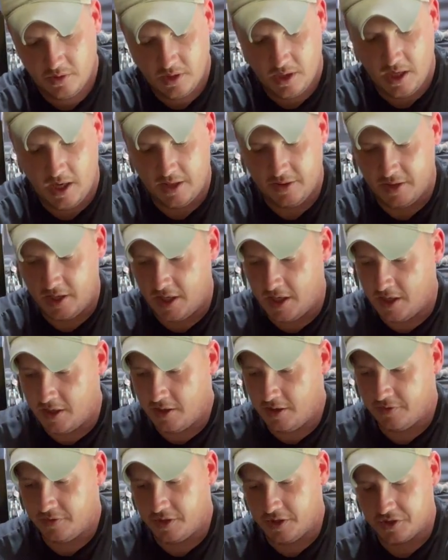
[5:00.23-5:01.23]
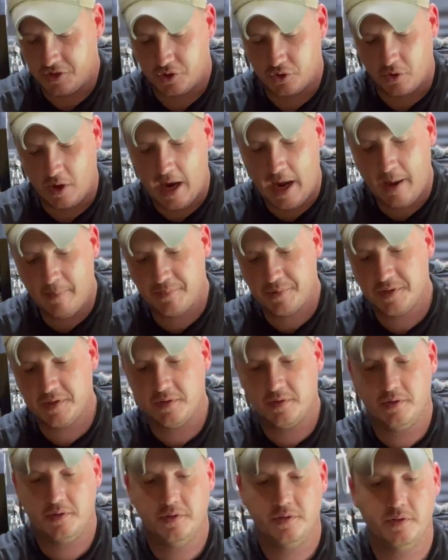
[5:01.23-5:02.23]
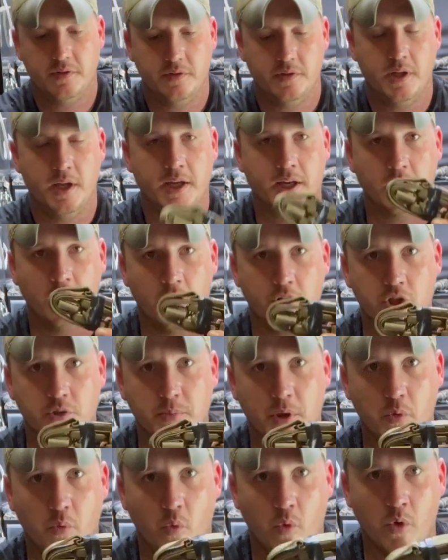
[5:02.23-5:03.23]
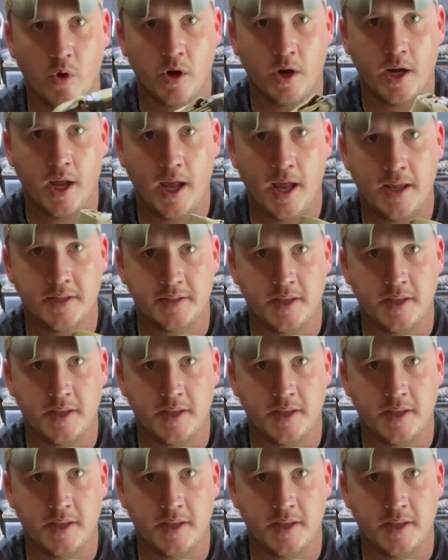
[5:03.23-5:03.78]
And then the straps It can also be worn as